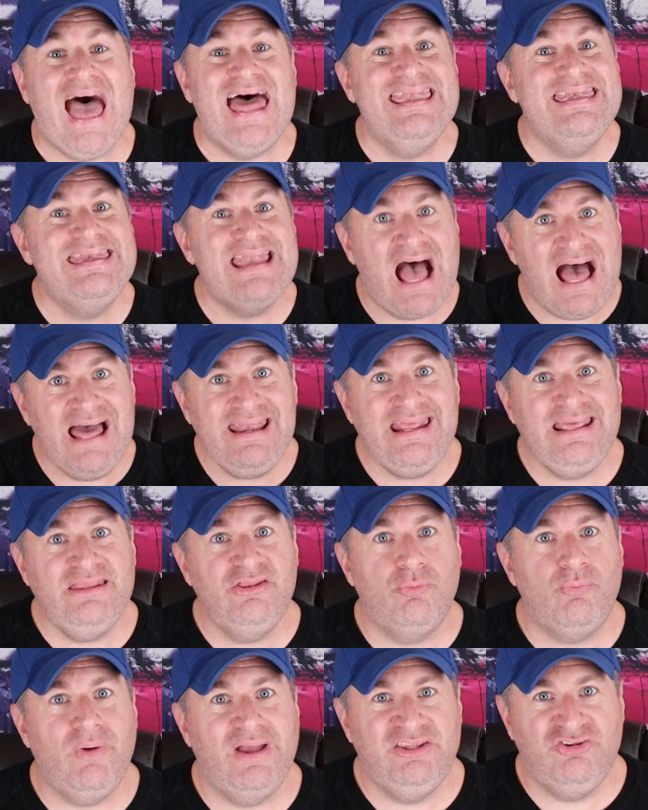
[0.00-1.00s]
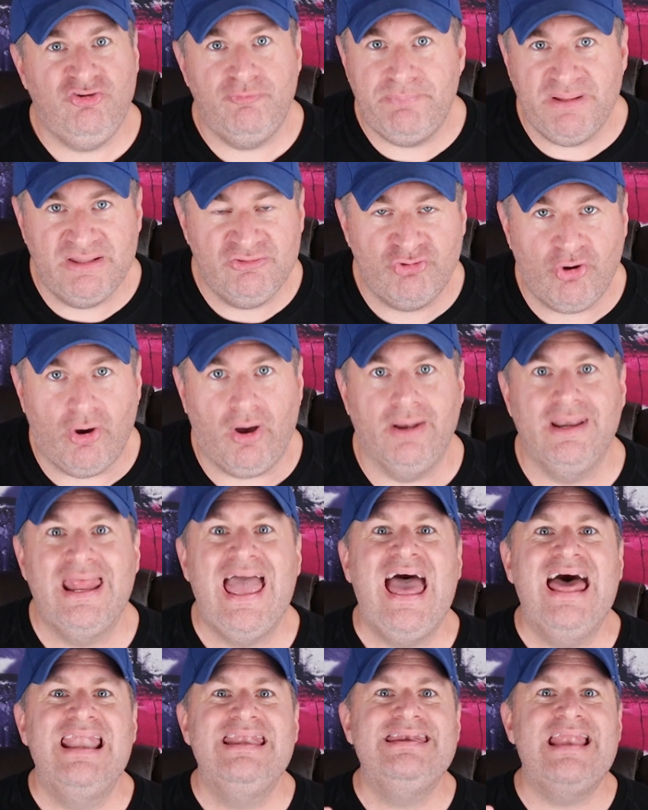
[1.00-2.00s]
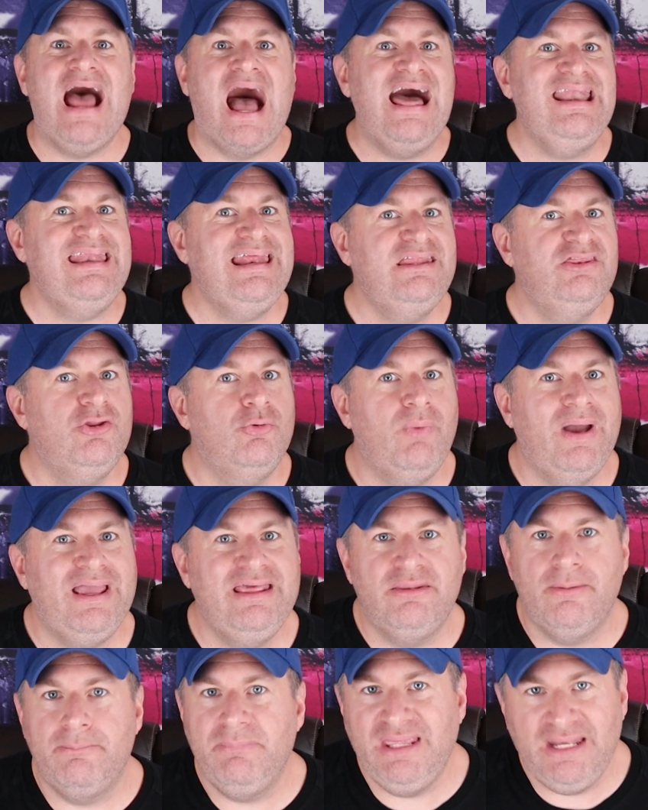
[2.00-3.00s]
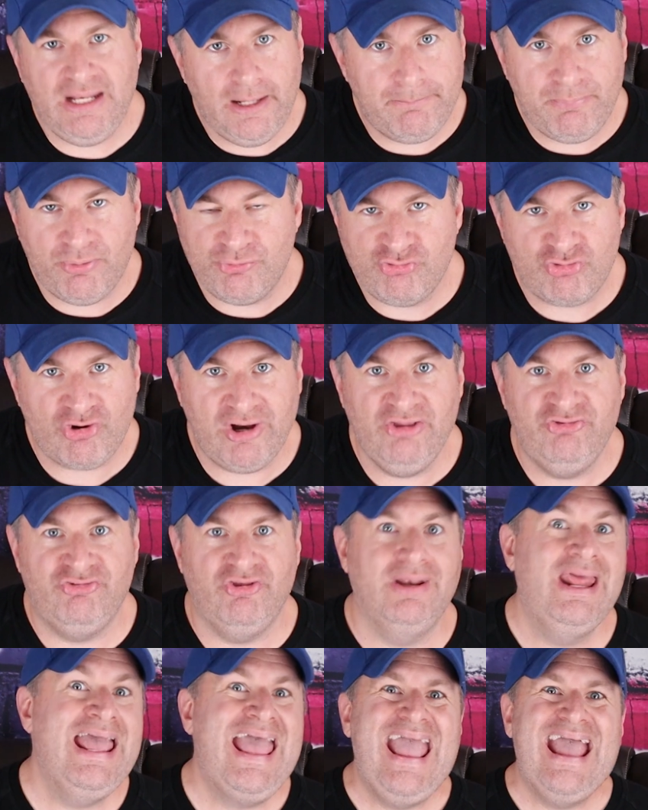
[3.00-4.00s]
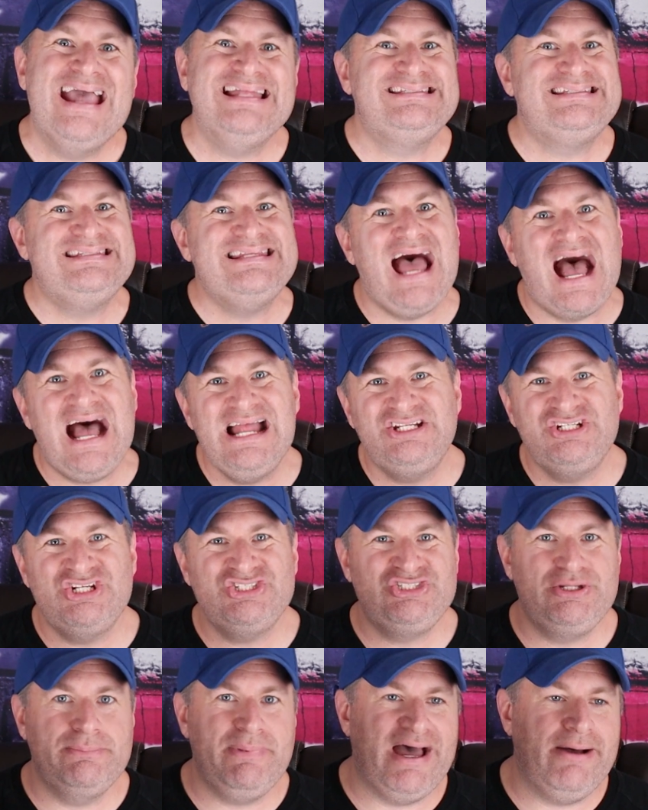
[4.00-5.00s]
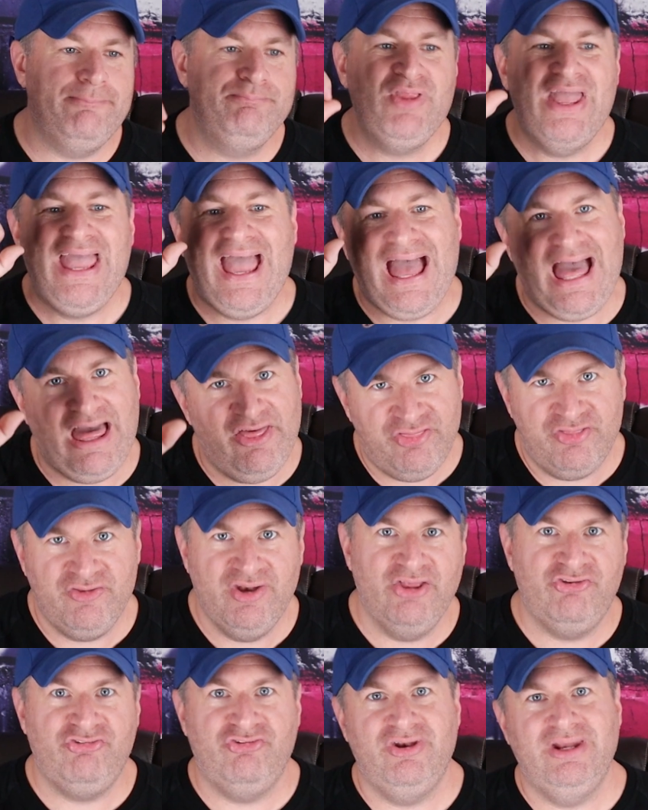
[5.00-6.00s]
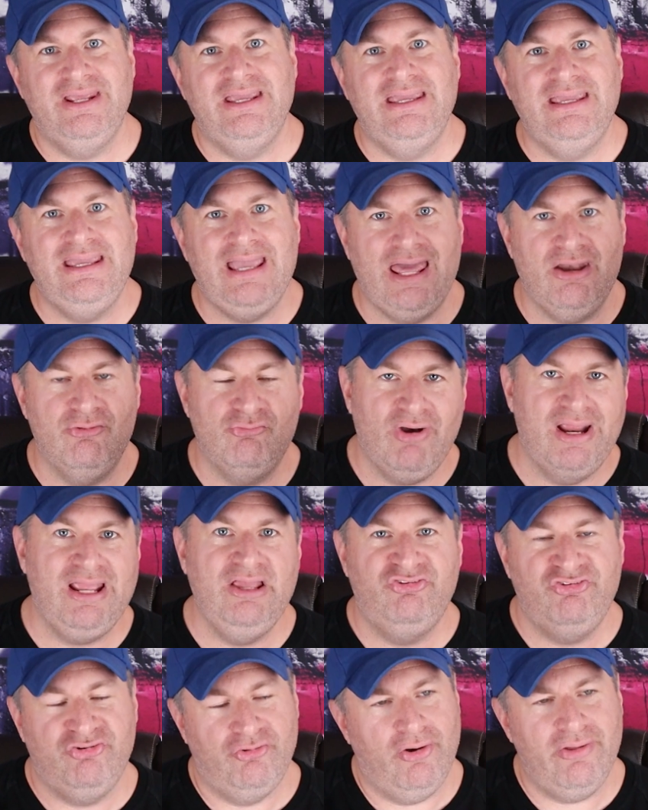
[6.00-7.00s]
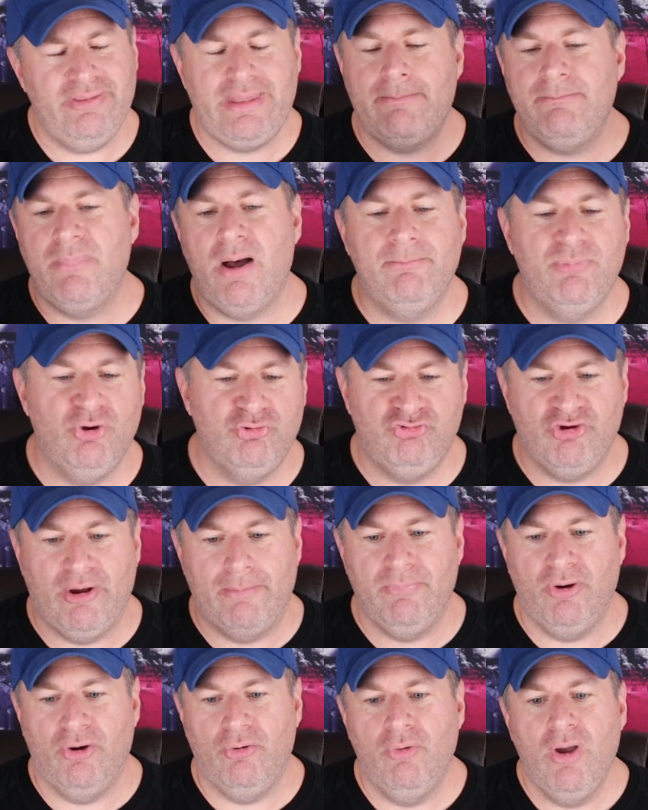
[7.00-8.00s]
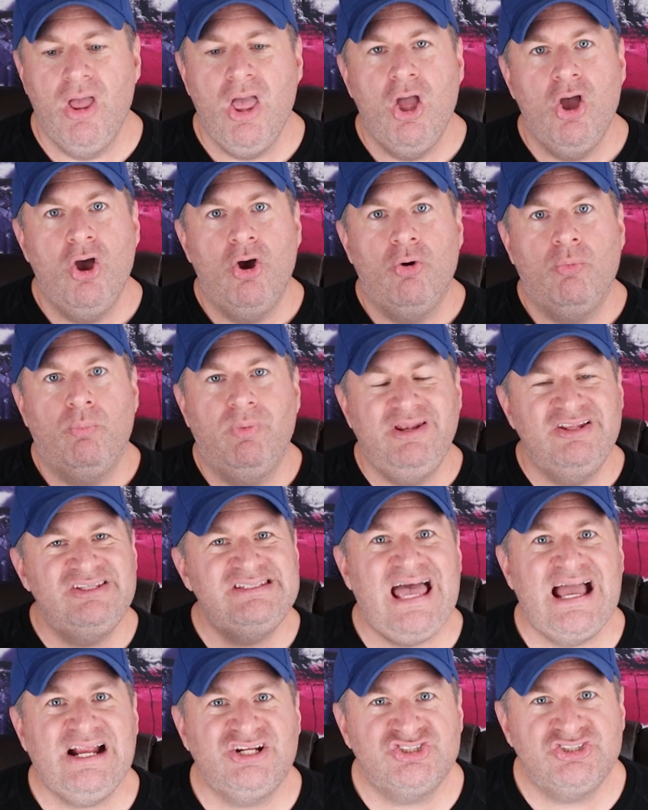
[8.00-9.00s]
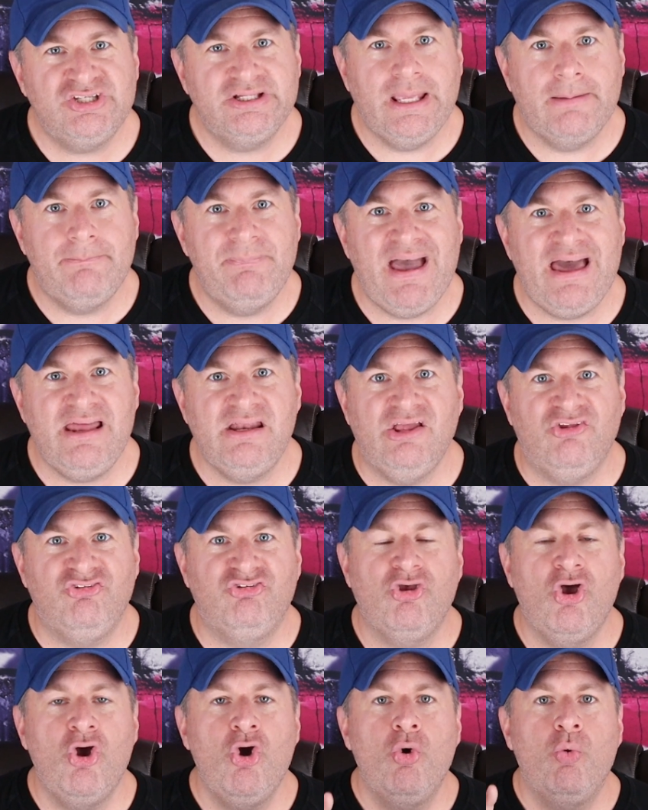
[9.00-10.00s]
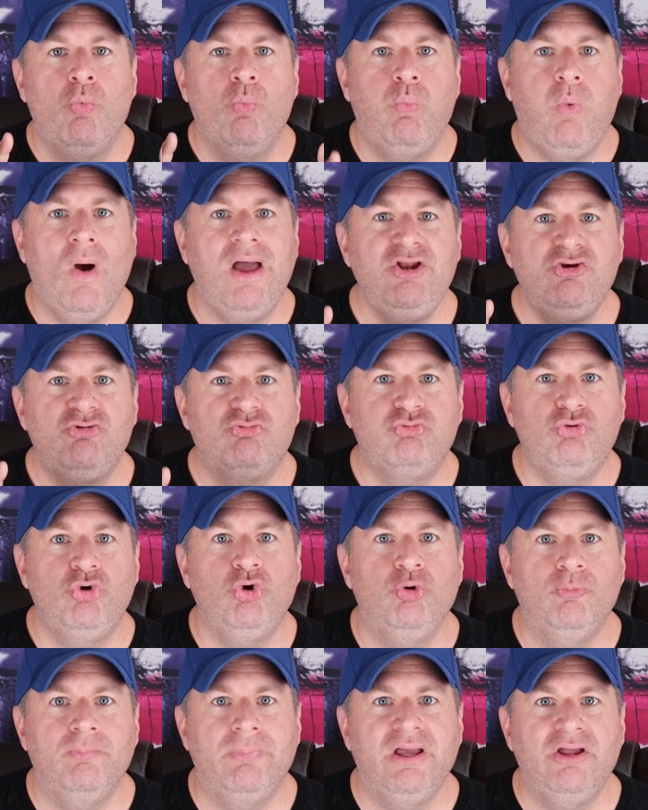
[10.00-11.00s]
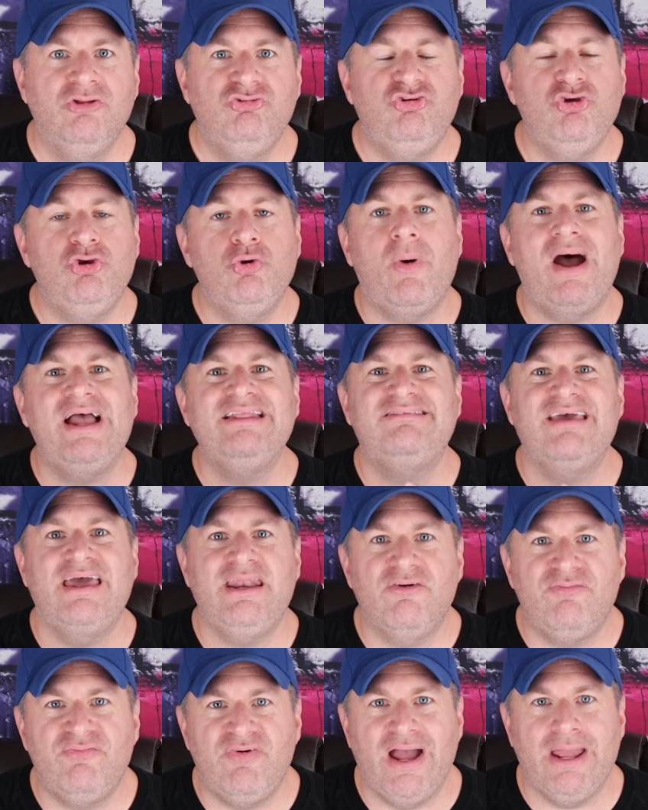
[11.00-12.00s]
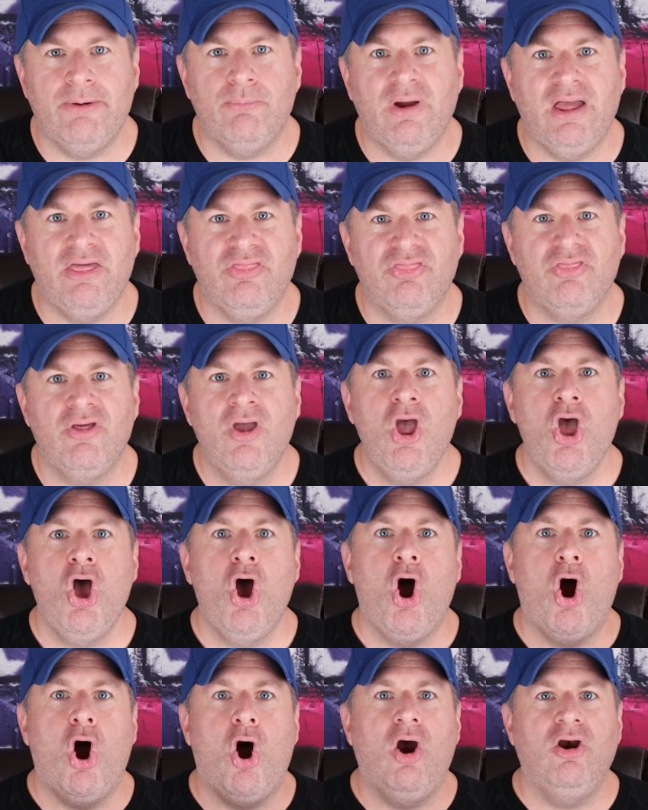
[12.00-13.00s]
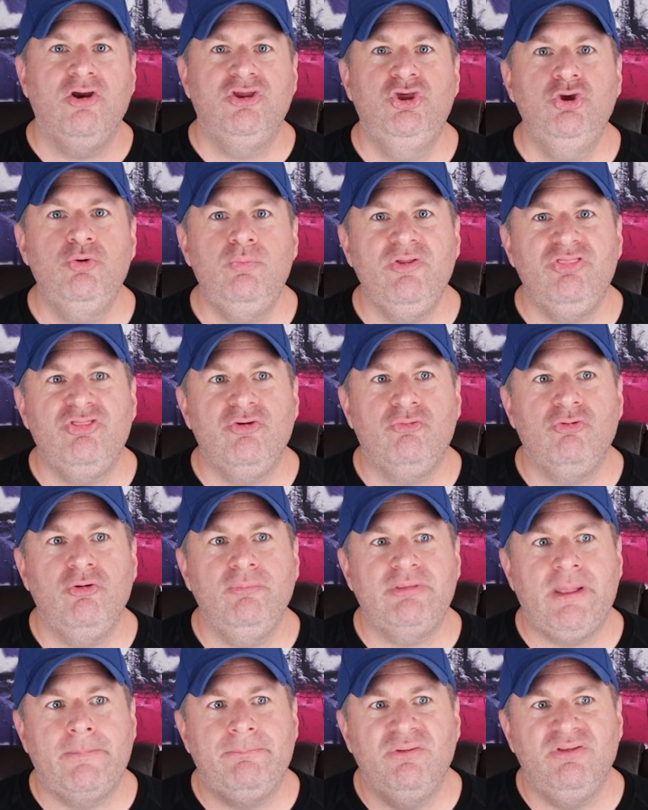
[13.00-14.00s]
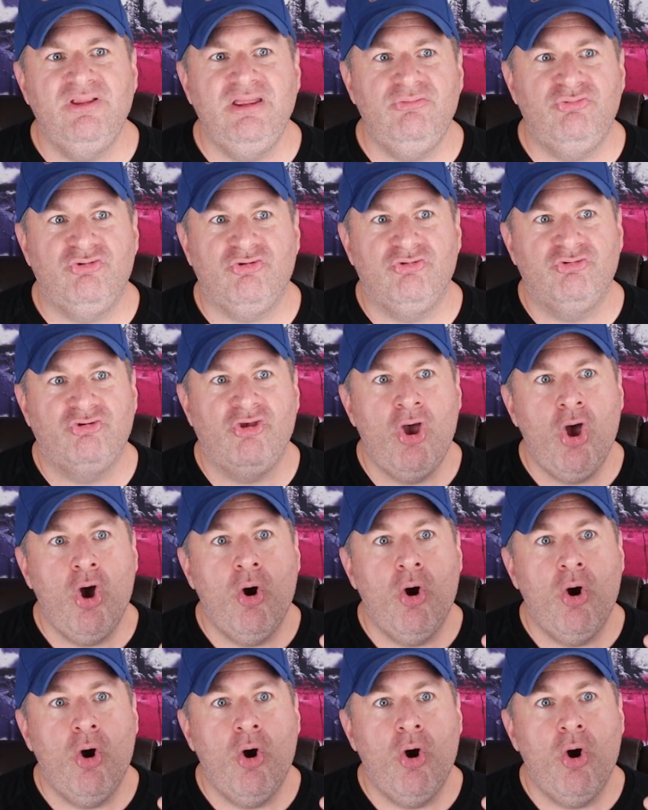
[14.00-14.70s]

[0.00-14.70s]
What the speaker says: and not in the way you've been taught, not in the way the media portrays it. It's not just about ethnicity and race and all that mumbo jumbo. What it's actually about is, what group do you identify with? Are you with the group that believes there's